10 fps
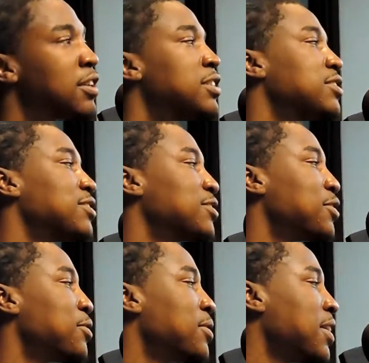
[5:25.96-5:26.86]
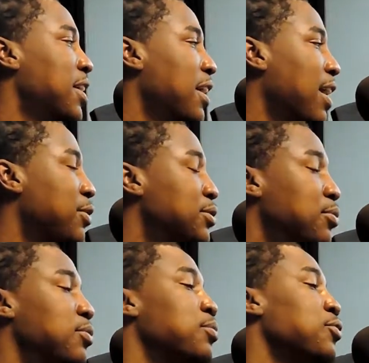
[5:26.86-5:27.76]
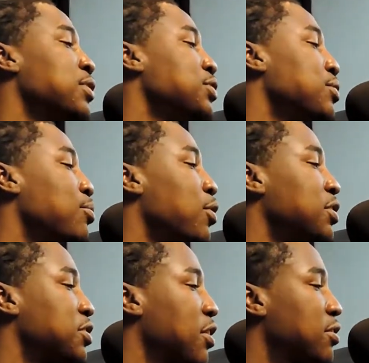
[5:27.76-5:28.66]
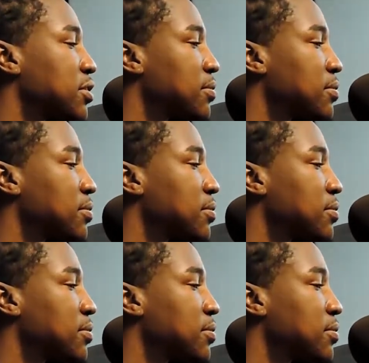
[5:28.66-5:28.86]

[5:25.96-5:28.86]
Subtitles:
Eastern. So I was originally born in Charleston.